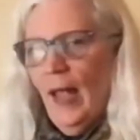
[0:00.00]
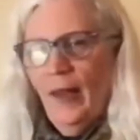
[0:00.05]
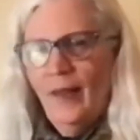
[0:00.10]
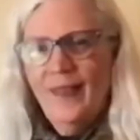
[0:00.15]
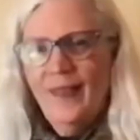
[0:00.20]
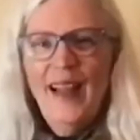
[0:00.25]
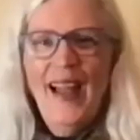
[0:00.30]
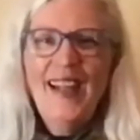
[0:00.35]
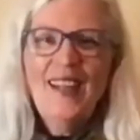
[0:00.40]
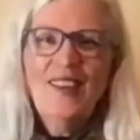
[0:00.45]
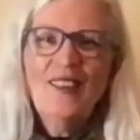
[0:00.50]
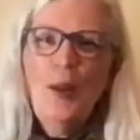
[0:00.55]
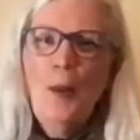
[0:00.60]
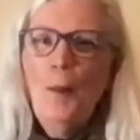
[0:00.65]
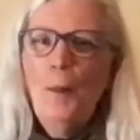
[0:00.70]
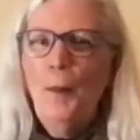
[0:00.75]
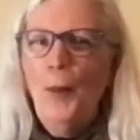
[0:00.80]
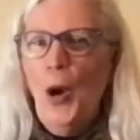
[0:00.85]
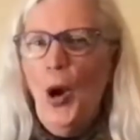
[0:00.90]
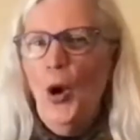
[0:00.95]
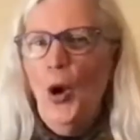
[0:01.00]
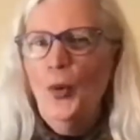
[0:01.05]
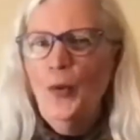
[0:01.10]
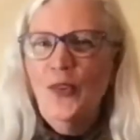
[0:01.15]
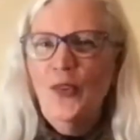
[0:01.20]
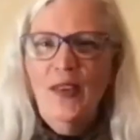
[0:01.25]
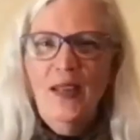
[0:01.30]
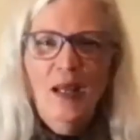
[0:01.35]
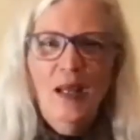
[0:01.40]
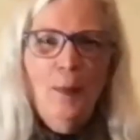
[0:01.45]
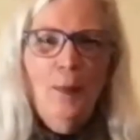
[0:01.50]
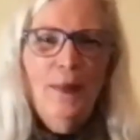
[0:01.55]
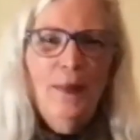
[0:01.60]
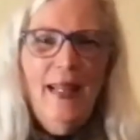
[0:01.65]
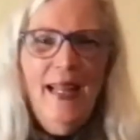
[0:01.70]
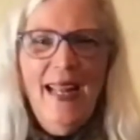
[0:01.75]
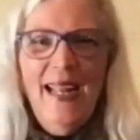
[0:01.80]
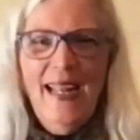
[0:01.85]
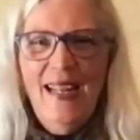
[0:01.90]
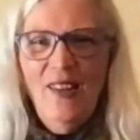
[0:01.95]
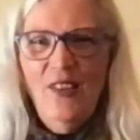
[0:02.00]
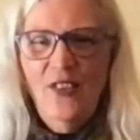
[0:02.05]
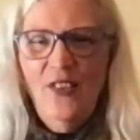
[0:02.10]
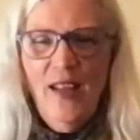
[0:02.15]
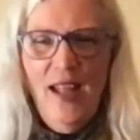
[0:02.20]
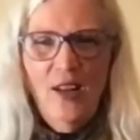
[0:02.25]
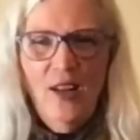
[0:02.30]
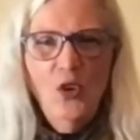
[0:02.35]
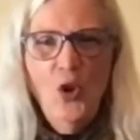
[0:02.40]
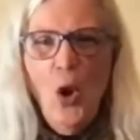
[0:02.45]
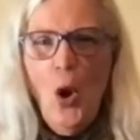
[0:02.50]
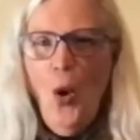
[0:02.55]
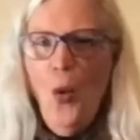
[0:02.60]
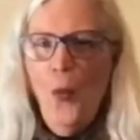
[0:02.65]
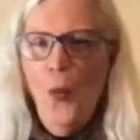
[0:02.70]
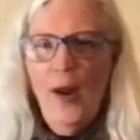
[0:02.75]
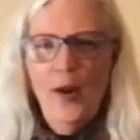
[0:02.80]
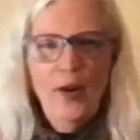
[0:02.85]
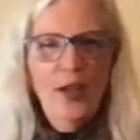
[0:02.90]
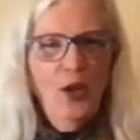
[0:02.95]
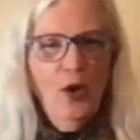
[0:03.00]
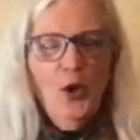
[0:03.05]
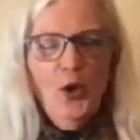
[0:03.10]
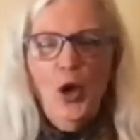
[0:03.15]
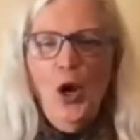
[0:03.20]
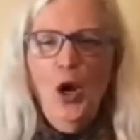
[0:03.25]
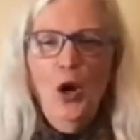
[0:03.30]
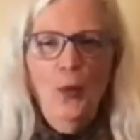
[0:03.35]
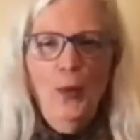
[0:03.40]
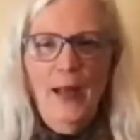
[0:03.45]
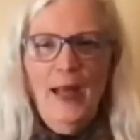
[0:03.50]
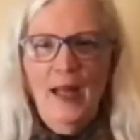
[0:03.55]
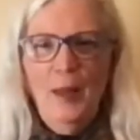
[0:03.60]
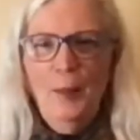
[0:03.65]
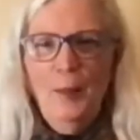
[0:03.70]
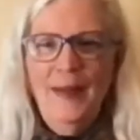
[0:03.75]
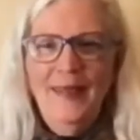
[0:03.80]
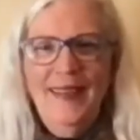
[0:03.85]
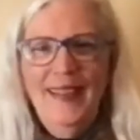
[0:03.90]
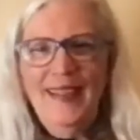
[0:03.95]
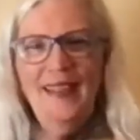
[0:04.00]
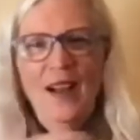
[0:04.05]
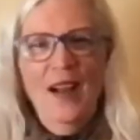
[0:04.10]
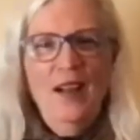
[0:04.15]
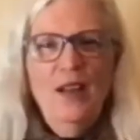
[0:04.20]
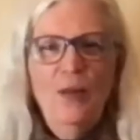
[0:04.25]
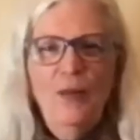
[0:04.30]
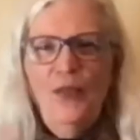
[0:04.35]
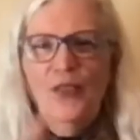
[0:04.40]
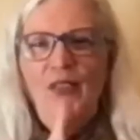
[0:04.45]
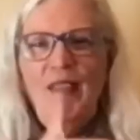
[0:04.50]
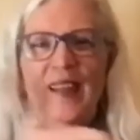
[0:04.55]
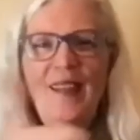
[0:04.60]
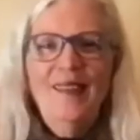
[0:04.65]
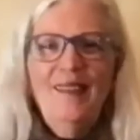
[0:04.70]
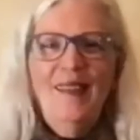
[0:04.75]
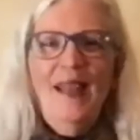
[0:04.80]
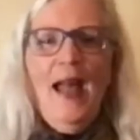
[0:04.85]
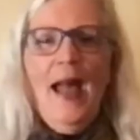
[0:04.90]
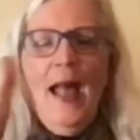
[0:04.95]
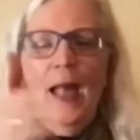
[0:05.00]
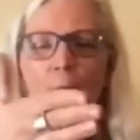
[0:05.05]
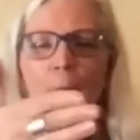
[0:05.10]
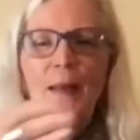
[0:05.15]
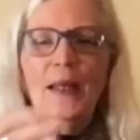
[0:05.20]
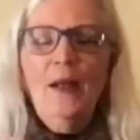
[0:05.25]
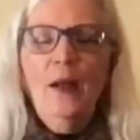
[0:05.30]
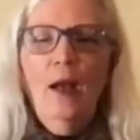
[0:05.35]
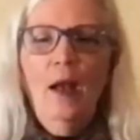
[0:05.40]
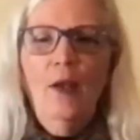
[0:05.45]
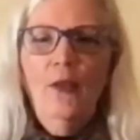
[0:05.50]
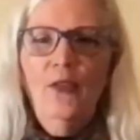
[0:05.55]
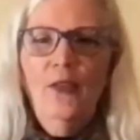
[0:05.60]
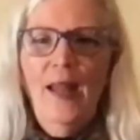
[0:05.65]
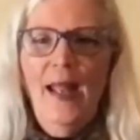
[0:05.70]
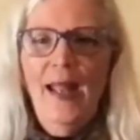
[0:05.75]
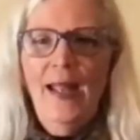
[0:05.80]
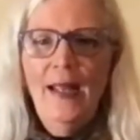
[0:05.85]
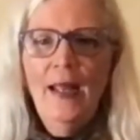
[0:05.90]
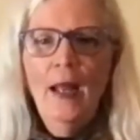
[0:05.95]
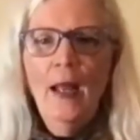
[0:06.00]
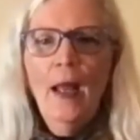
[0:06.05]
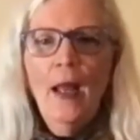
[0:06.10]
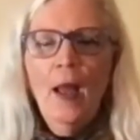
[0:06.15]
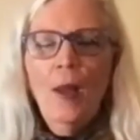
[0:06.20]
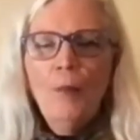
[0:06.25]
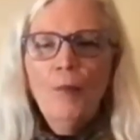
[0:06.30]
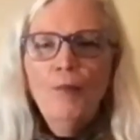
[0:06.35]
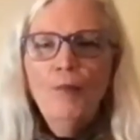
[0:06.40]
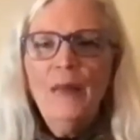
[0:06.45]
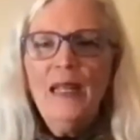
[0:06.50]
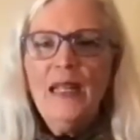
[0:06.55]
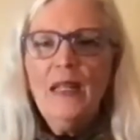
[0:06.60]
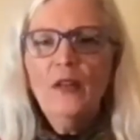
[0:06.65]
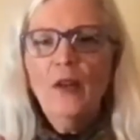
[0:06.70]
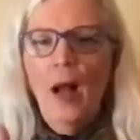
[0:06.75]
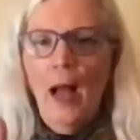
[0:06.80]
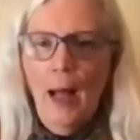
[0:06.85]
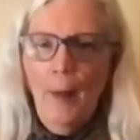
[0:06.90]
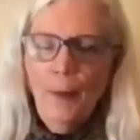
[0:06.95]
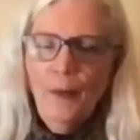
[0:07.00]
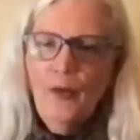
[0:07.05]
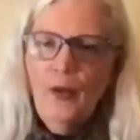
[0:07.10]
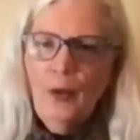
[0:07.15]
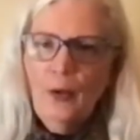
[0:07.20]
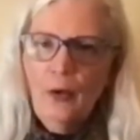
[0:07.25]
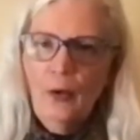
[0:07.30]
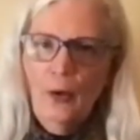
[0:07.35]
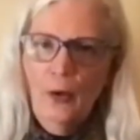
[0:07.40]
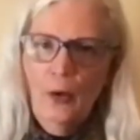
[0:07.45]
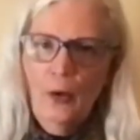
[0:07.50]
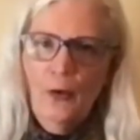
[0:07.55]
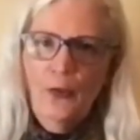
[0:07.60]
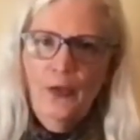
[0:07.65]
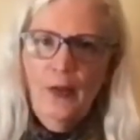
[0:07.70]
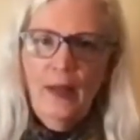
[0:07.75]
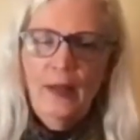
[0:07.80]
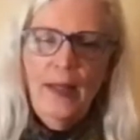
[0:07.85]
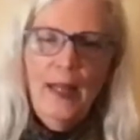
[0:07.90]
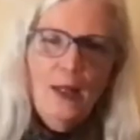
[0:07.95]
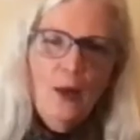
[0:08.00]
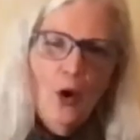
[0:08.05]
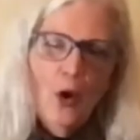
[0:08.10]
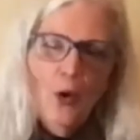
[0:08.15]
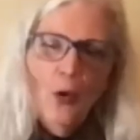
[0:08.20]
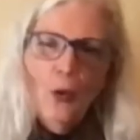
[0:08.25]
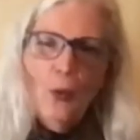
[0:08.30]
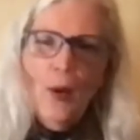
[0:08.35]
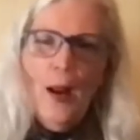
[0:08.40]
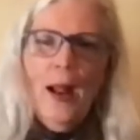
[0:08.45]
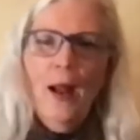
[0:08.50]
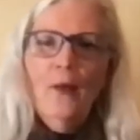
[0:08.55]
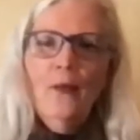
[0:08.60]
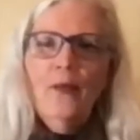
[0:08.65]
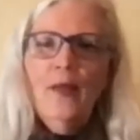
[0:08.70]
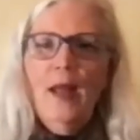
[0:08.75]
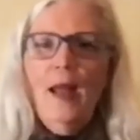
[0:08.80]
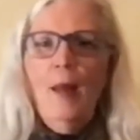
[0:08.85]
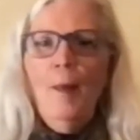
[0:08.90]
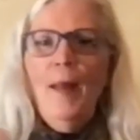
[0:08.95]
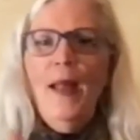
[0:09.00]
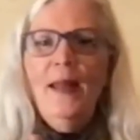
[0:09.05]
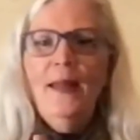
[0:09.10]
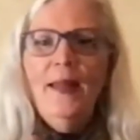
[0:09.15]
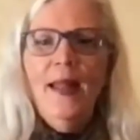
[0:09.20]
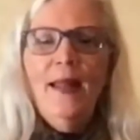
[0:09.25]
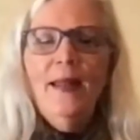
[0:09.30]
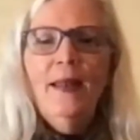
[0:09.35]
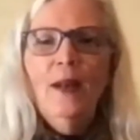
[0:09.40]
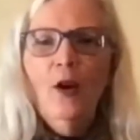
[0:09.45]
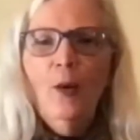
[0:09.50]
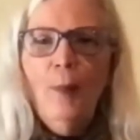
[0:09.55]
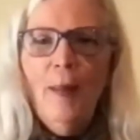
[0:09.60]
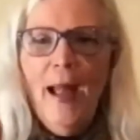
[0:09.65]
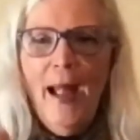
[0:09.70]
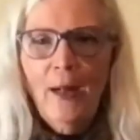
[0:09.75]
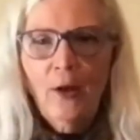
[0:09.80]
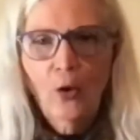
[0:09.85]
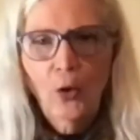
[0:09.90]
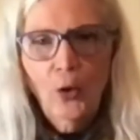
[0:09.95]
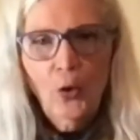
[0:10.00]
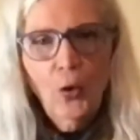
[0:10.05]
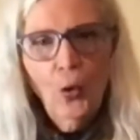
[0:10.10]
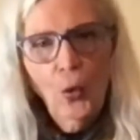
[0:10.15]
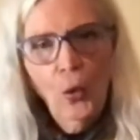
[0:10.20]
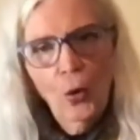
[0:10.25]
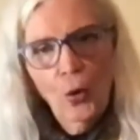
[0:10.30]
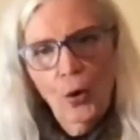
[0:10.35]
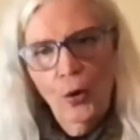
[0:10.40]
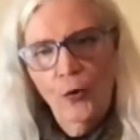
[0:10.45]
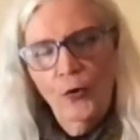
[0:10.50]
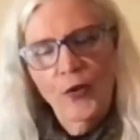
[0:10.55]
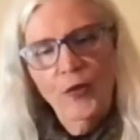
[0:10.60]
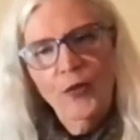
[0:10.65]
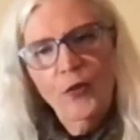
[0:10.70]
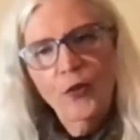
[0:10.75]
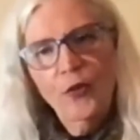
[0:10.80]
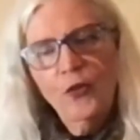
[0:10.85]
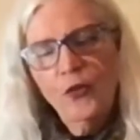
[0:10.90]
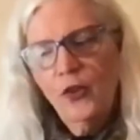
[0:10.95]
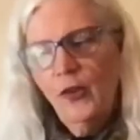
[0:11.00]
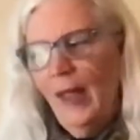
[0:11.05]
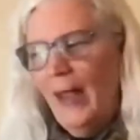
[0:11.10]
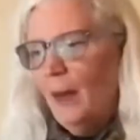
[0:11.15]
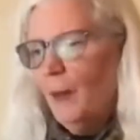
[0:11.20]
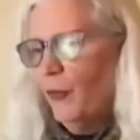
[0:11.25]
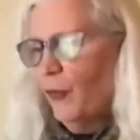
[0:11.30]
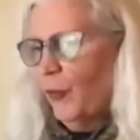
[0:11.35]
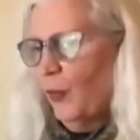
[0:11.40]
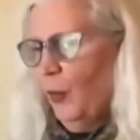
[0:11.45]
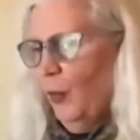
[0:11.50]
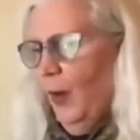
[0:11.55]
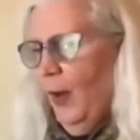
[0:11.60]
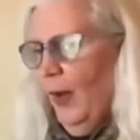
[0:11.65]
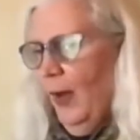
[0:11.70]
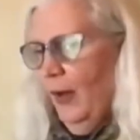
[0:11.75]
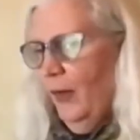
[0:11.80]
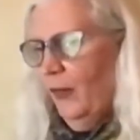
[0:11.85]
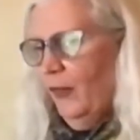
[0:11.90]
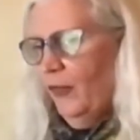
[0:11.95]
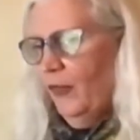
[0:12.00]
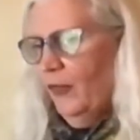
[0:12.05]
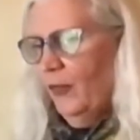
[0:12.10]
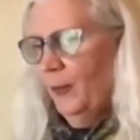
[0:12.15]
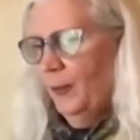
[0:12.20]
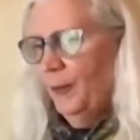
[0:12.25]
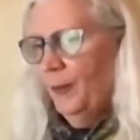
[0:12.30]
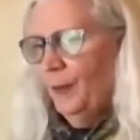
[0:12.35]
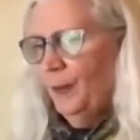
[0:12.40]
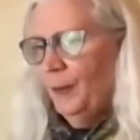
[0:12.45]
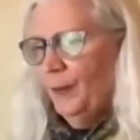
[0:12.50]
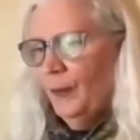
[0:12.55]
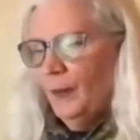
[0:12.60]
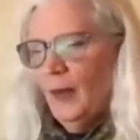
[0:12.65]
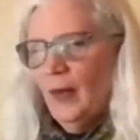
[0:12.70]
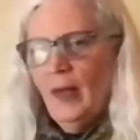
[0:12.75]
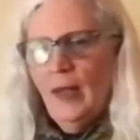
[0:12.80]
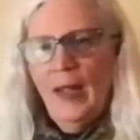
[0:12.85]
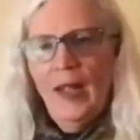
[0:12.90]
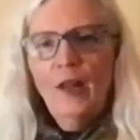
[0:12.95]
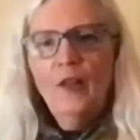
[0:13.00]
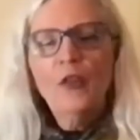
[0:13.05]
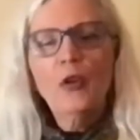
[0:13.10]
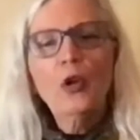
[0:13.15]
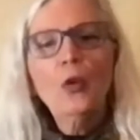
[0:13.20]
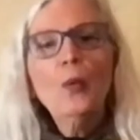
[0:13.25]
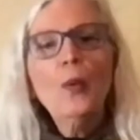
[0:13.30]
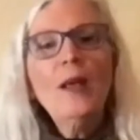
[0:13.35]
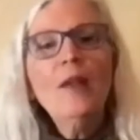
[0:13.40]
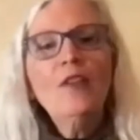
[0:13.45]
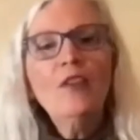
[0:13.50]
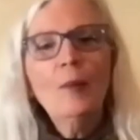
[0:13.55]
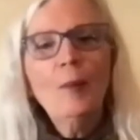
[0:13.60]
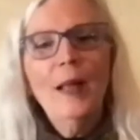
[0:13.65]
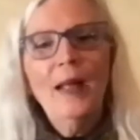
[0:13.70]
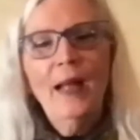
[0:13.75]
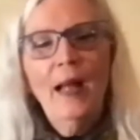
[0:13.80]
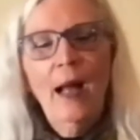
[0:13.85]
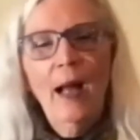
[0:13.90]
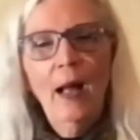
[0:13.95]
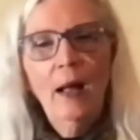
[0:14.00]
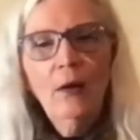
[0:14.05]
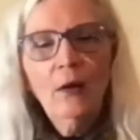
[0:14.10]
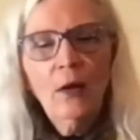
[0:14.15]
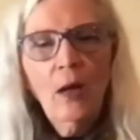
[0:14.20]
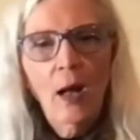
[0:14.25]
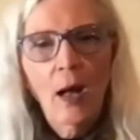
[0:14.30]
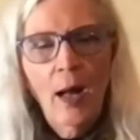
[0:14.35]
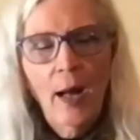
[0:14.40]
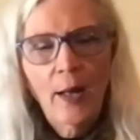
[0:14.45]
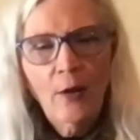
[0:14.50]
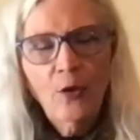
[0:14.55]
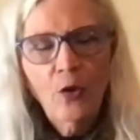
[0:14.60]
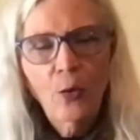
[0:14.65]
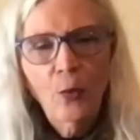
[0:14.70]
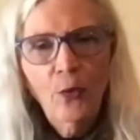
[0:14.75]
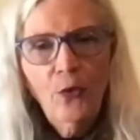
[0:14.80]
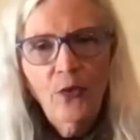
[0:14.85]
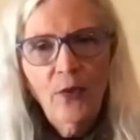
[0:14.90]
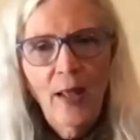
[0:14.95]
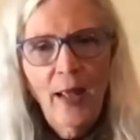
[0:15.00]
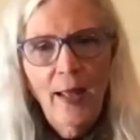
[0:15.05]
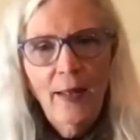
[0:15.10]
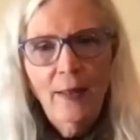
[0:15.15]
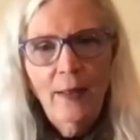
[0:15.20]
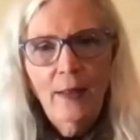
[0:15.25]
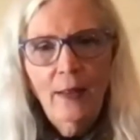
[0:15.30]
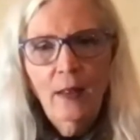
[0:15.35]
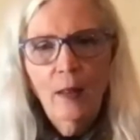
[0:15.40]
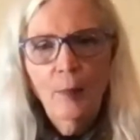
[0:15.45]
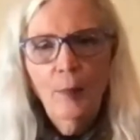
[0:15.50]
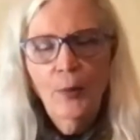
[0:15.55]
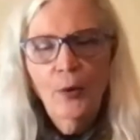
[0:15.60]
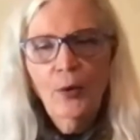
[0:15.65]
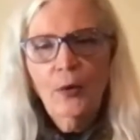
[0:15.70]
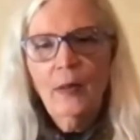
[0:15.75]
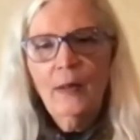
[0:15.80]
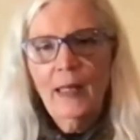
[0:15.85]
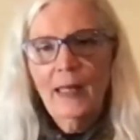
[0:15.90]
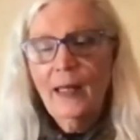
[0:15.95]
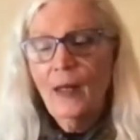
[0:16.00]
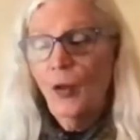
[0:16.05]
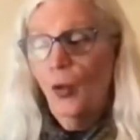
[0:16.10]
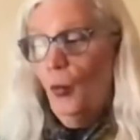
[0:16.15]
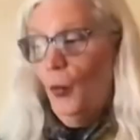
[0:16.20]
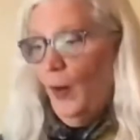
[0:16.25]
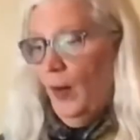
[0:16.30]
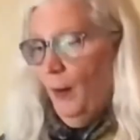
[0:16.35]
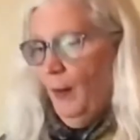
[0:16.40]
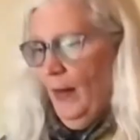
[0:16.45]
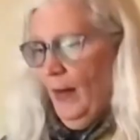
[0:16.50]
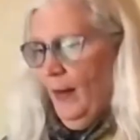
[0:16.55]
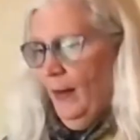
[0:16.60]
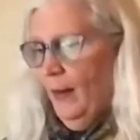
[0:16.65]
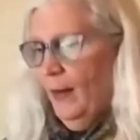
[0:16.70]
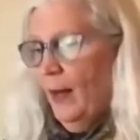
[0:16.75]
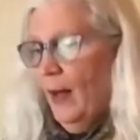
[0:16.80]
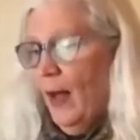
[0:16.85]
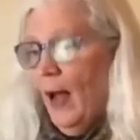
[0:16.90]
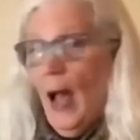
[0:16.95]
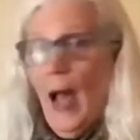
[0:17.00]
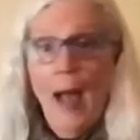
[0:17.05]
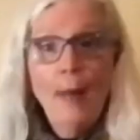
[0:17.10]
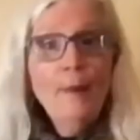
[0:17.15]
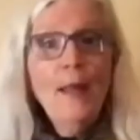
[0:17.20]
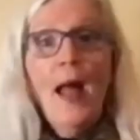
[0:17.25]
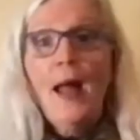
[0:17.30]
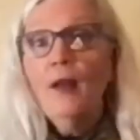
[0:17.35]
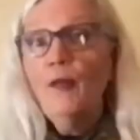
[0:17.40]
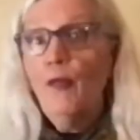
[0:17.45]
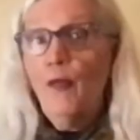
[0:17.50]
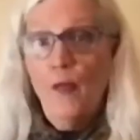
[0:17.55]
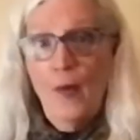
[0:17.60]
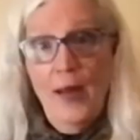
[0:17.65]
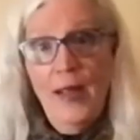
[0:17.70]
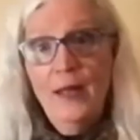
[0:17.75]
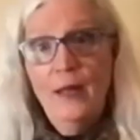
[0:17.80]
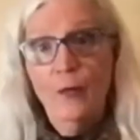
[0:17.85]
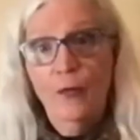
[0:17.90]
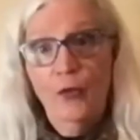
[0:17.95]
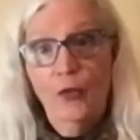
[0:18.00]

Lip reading: It's like the boats and the planes that know where they're going, but they kind of zigzag because they meet obstacles and they go around them and then they're back on course. It's the same for us. It's Louisa May Alcott who said in the book Little Women, "I'm not afraid of